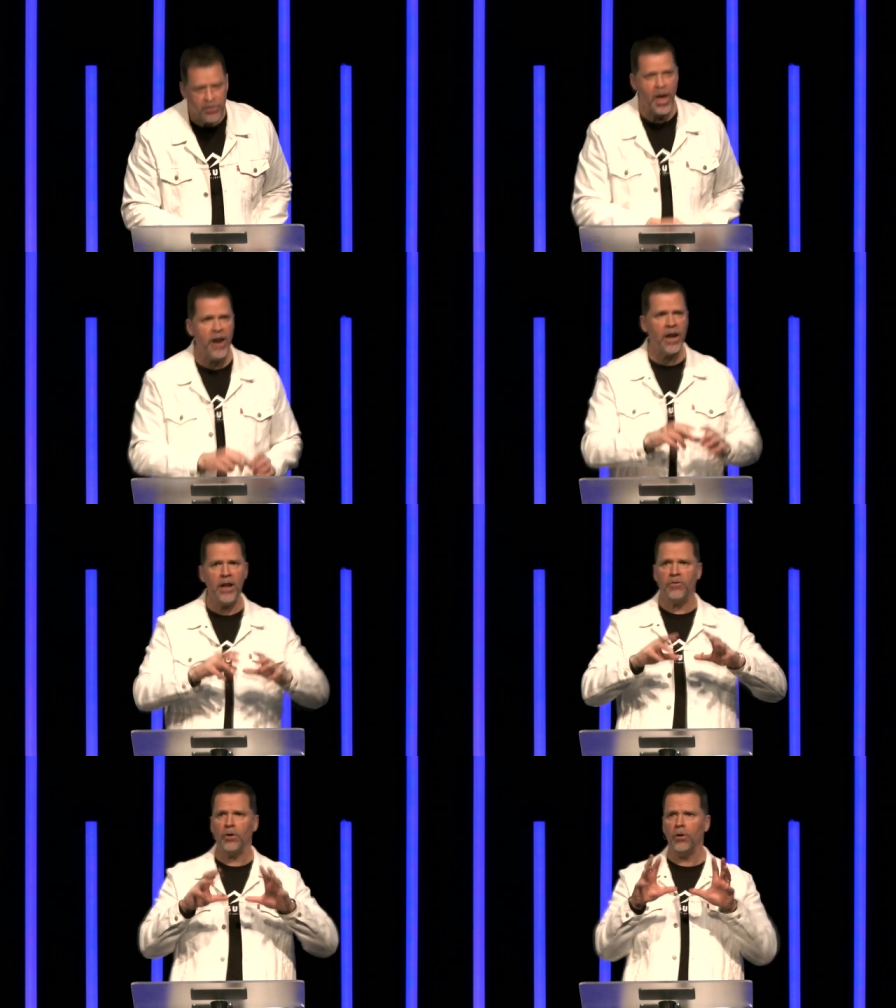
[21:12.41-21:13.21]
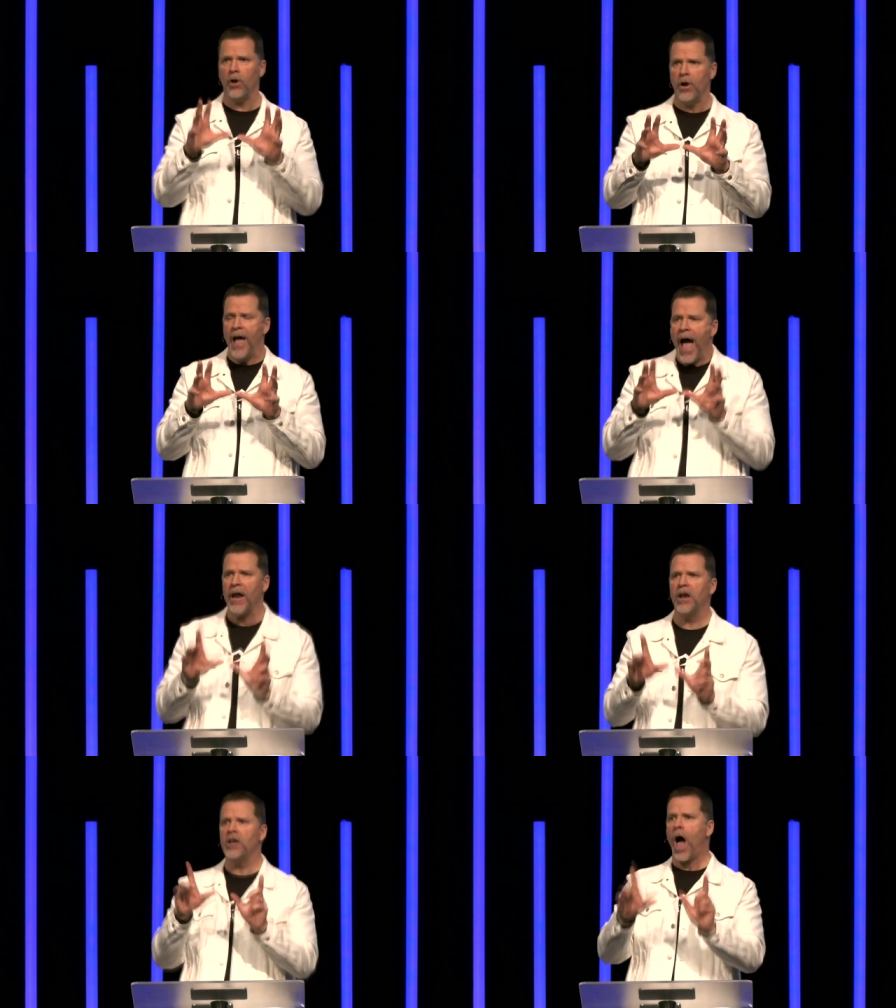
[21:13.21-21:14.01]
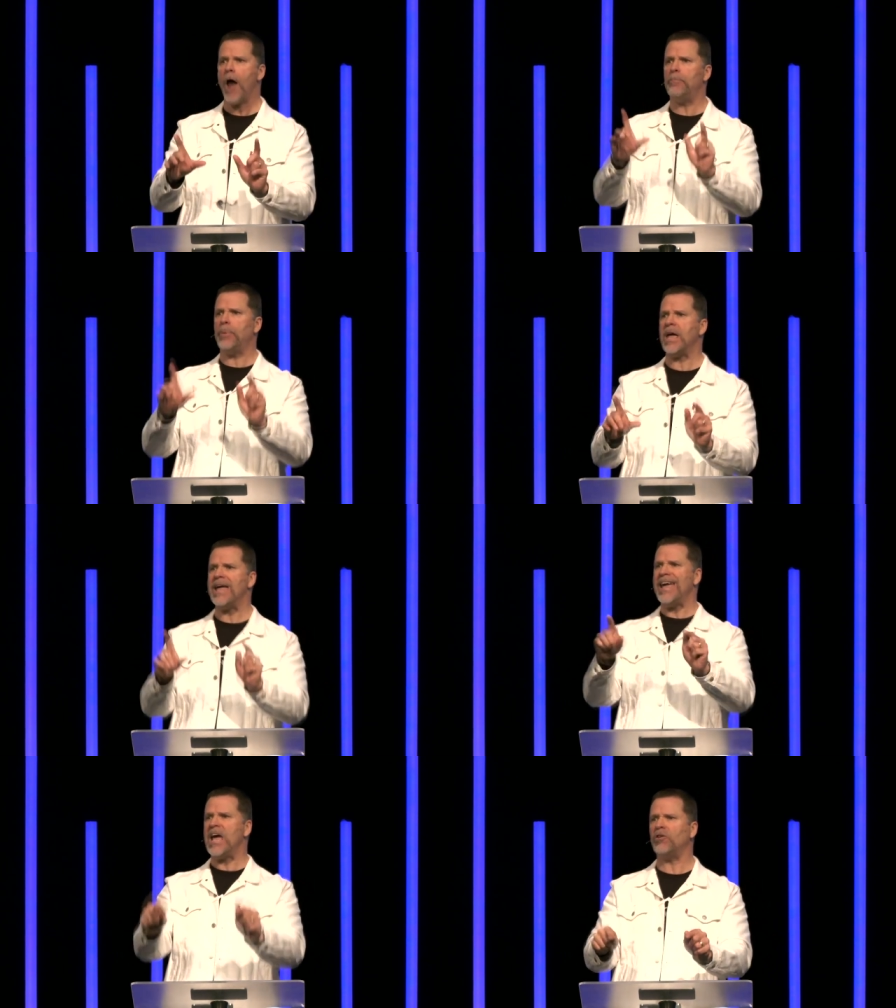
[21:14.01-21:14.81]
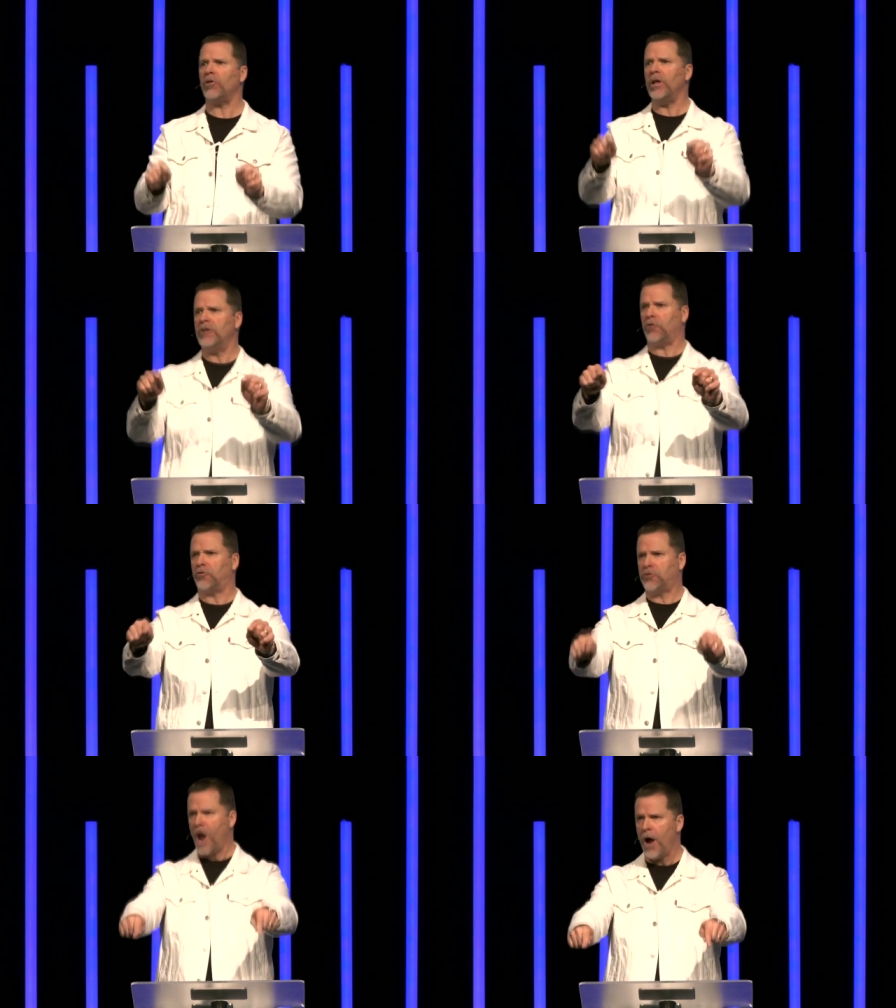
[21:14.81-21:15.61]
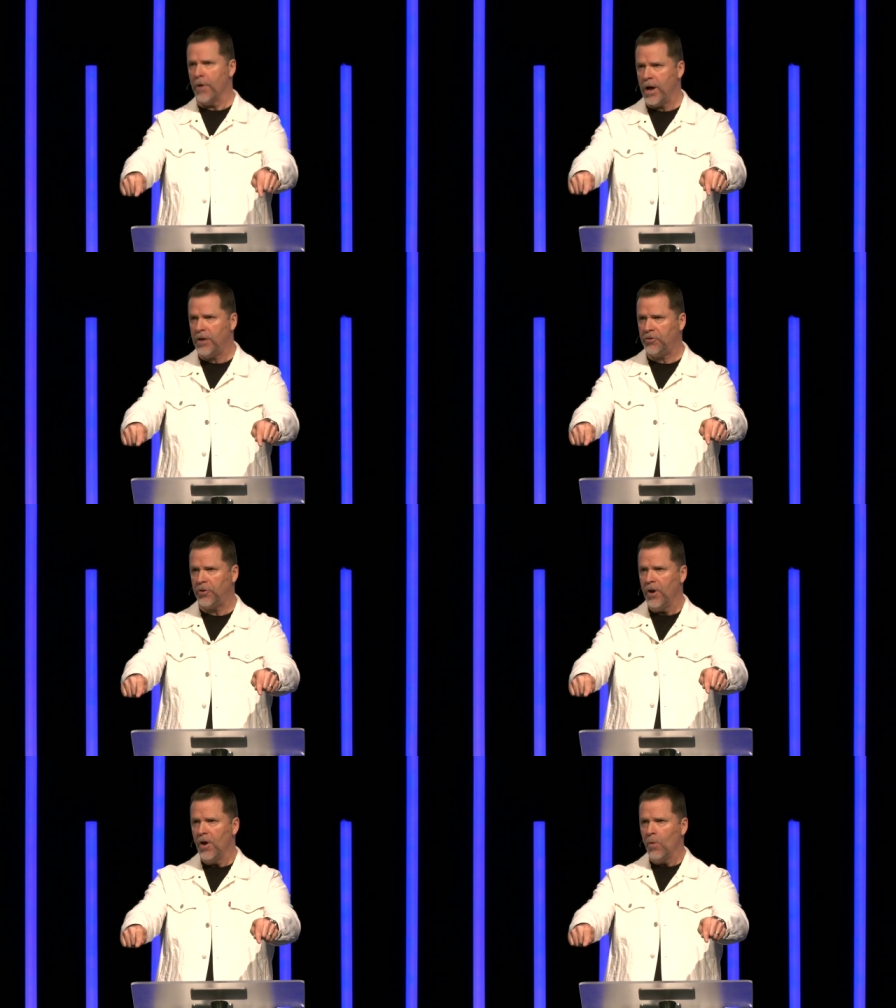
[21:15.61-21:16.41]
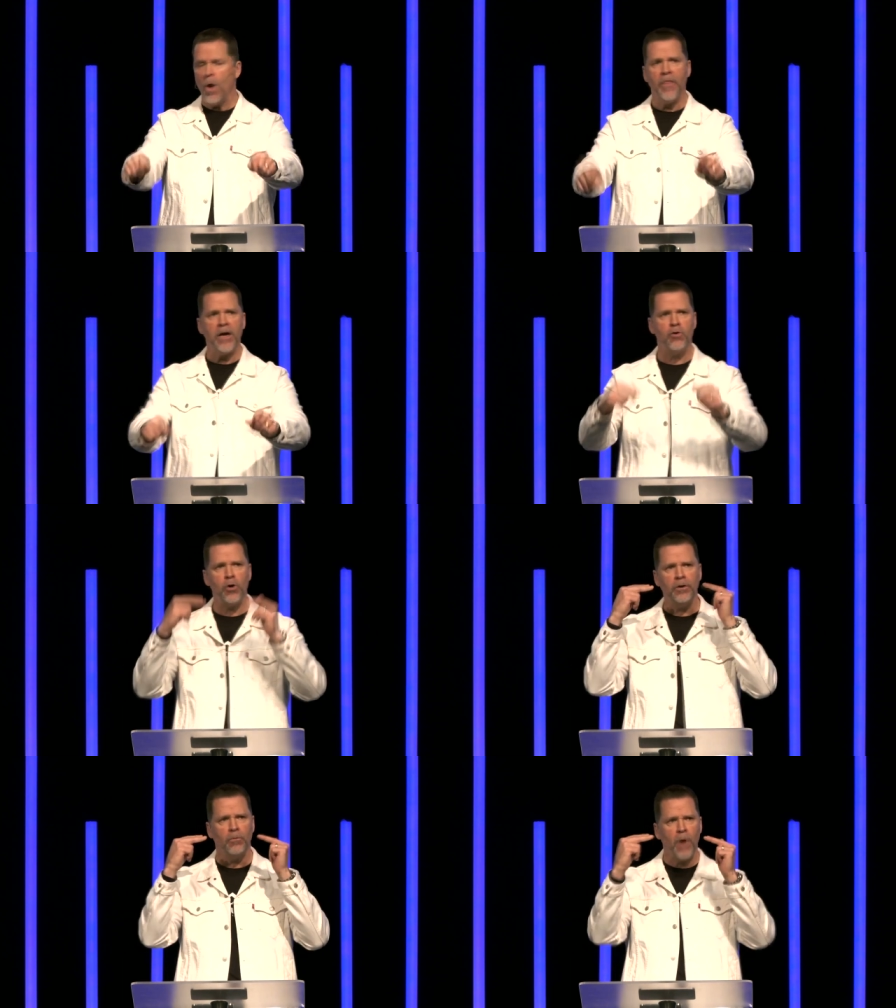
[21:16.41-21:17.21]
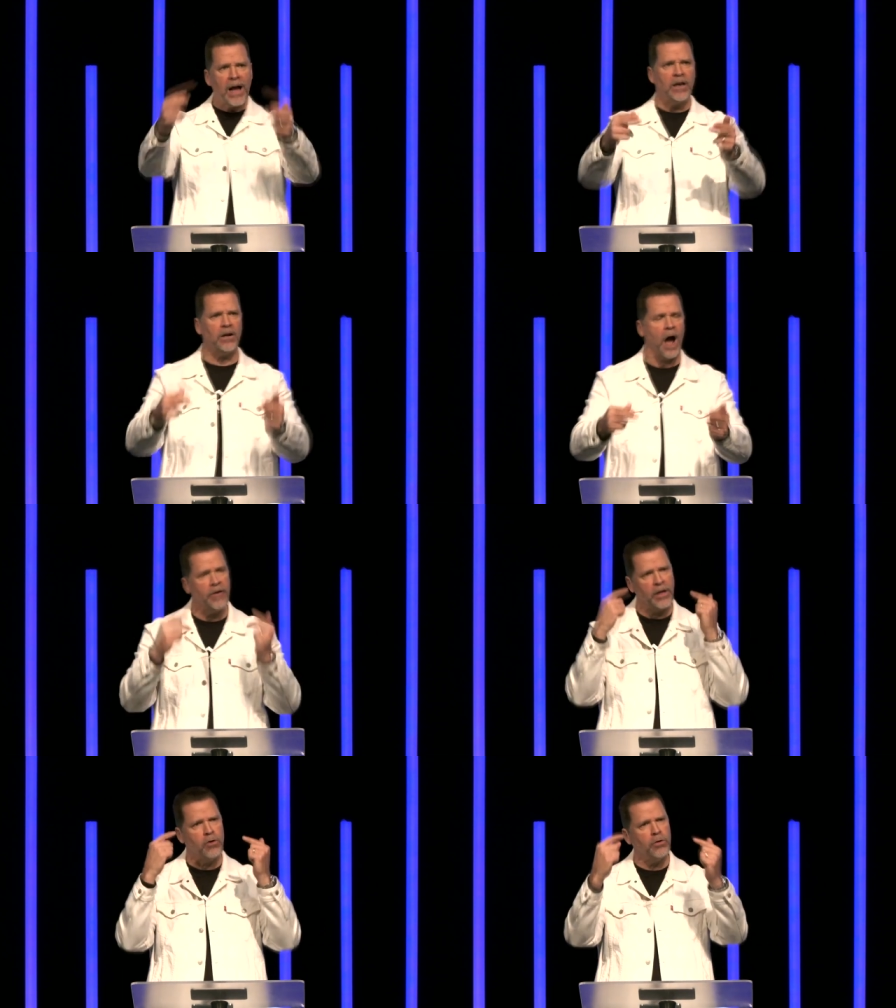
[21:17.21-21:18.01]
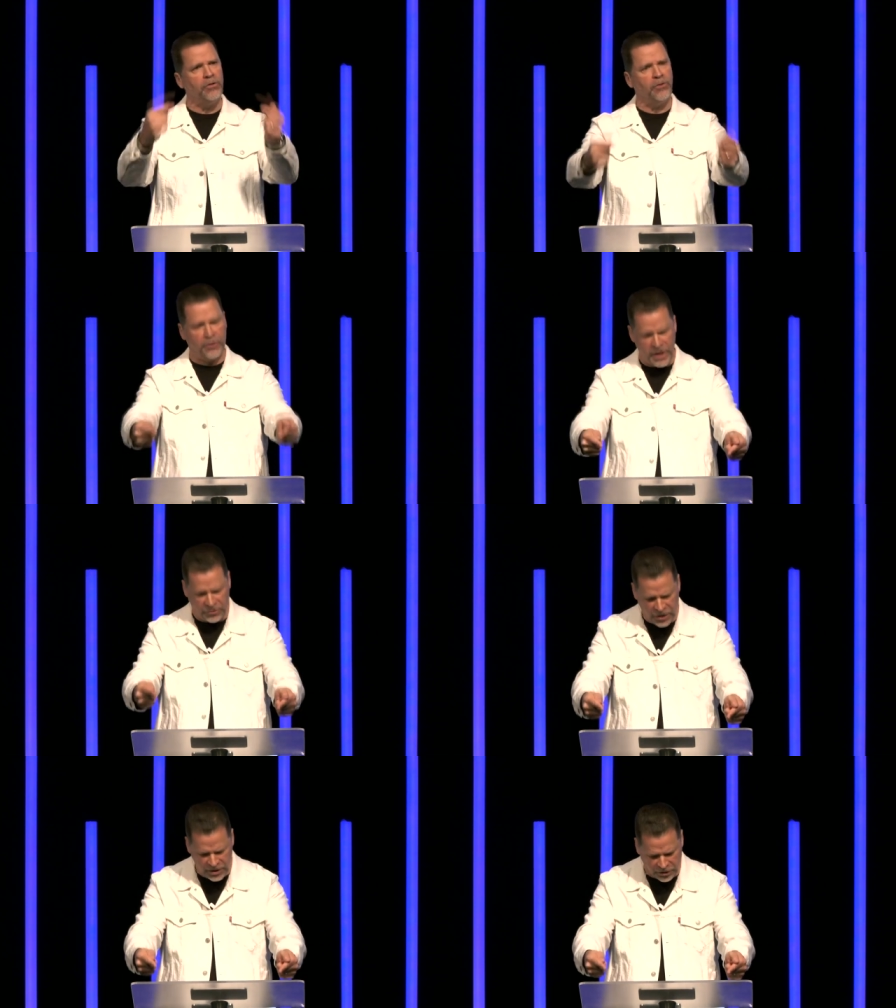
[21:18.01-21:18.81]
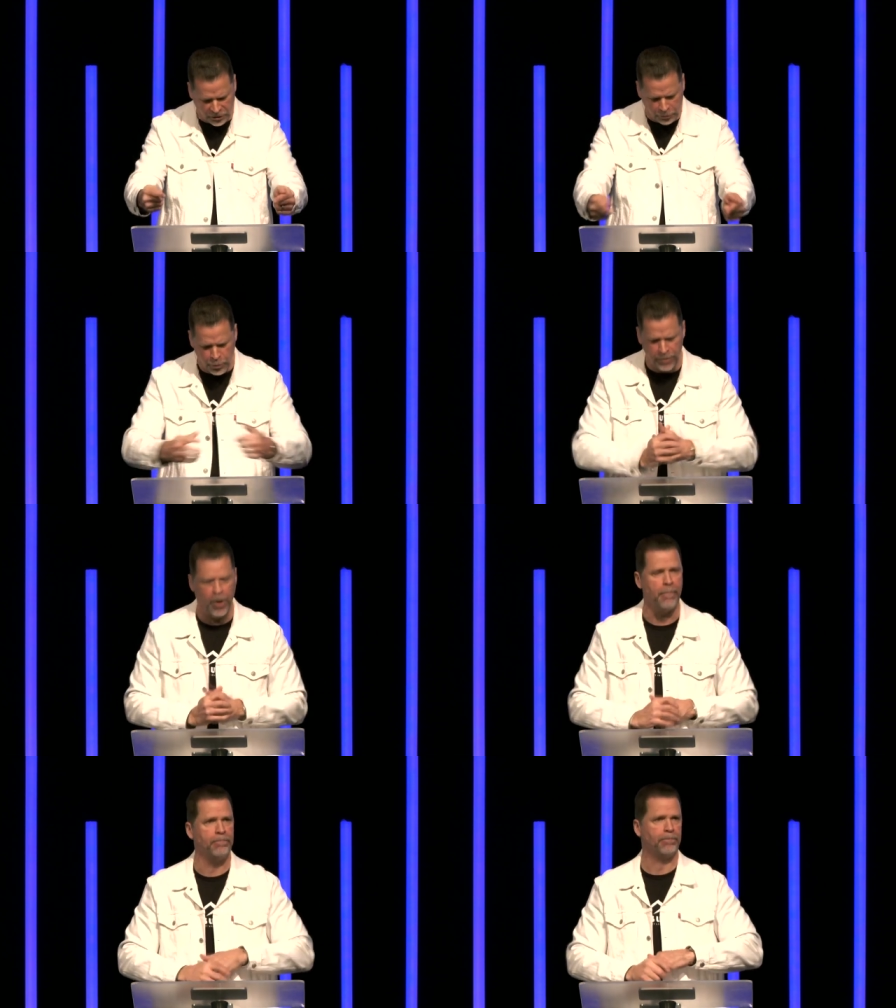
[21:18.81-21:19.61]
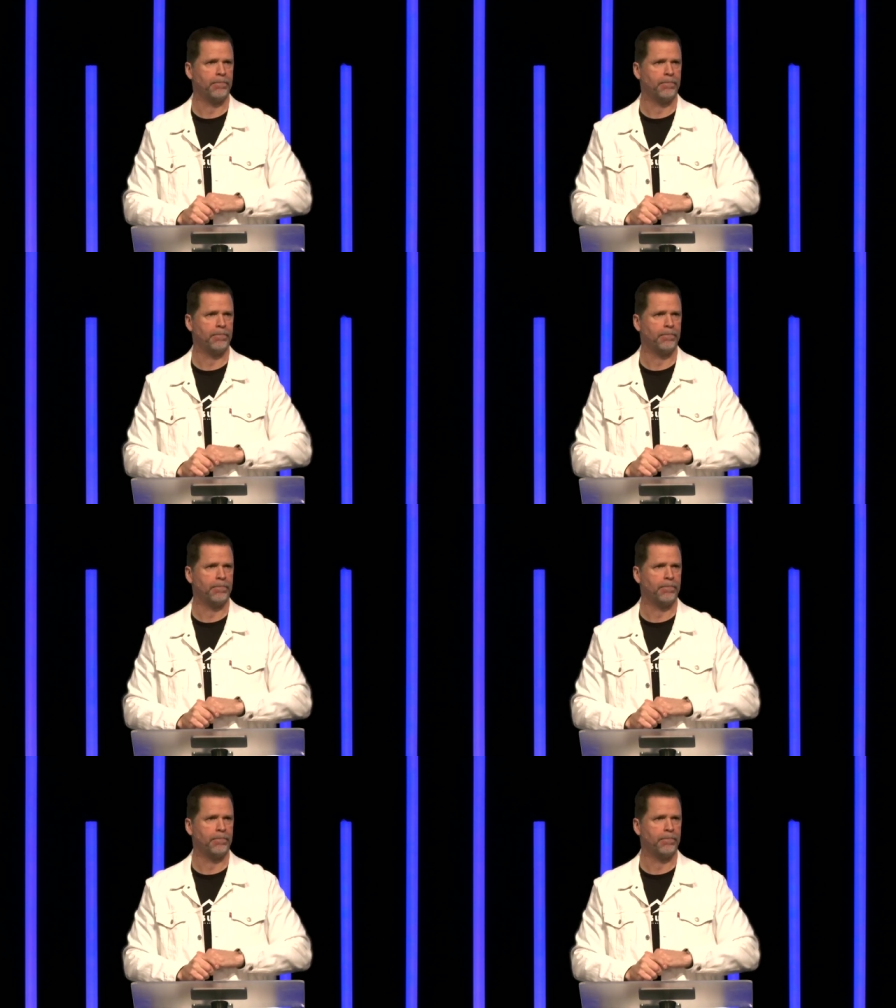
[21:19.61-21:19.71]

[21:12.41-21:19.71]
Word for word: They needed to learn how to not be easily discouraged when they couldn't recognize, they couldn't see Jesus as with them.